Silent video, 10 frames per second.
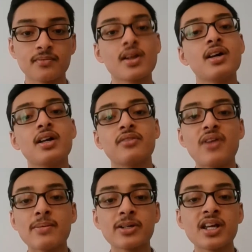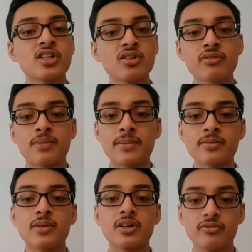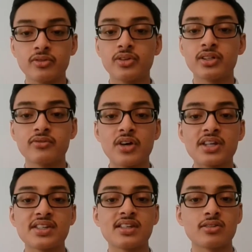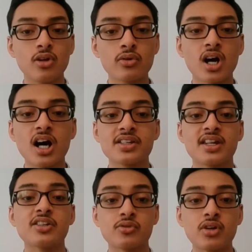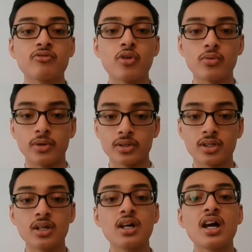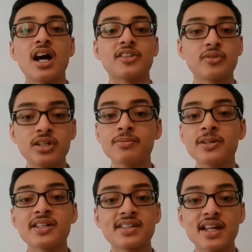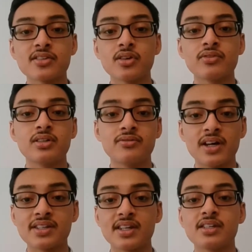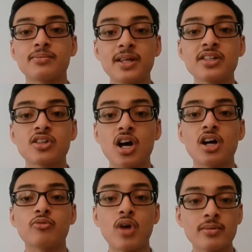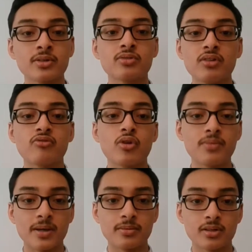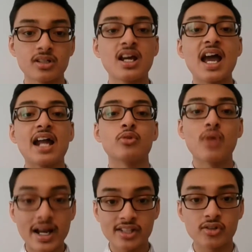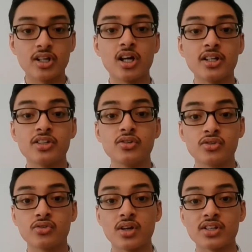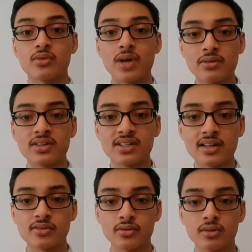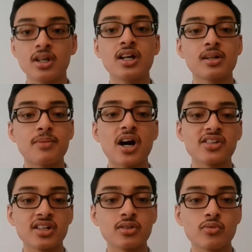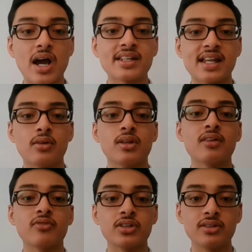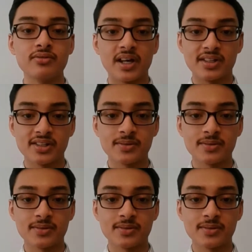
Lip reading: The fabrication of a paper microfluidic device is low cost and straightforward. A 3D printed stencil of the device is placed on Wattman grade 4 paper, and a wax crayon is used to trace around the stencil, depositing the wax outline for the device.